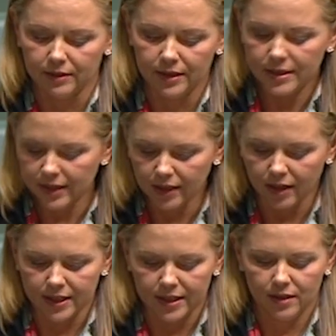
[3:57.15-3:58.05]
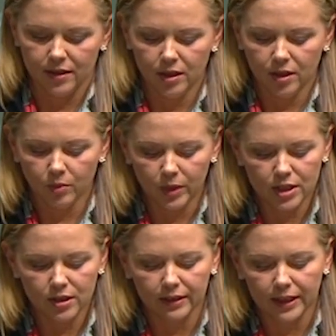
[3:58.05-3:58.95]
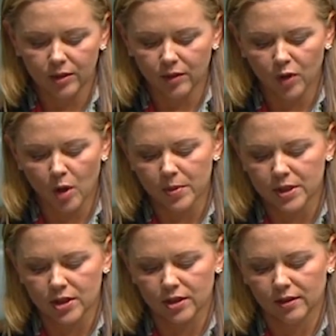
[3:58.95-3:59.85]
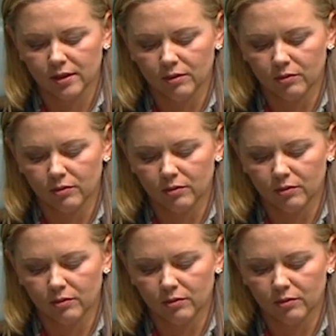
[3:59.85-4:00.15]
Sealight, which the Leader of the Opposition